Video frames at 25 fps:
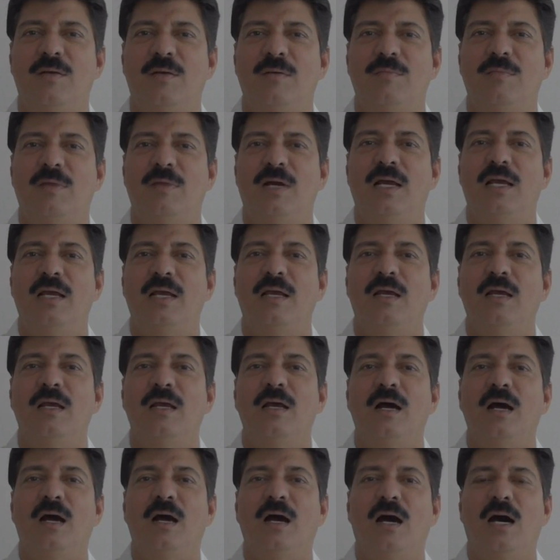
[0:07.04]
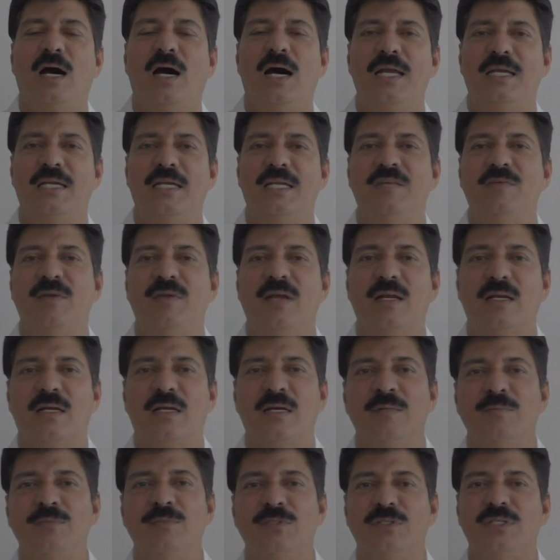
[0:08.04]
My hearty
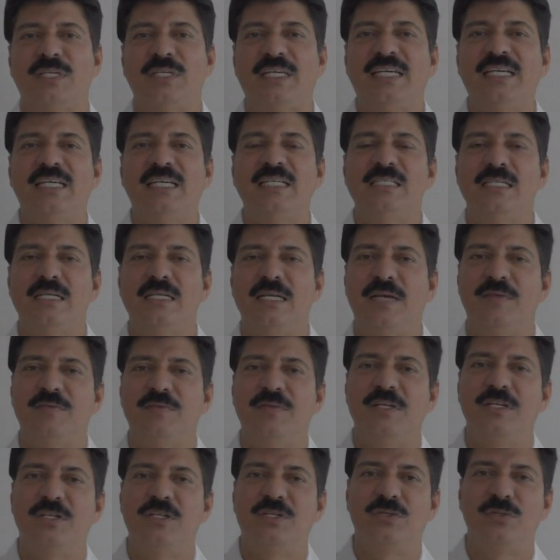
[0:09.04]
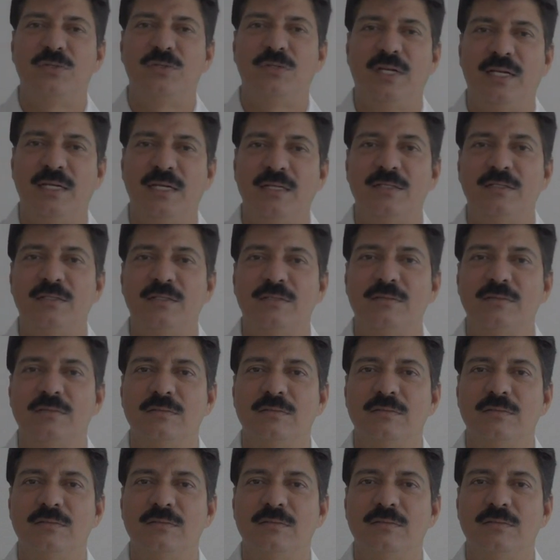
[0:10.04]
welcome to each and every student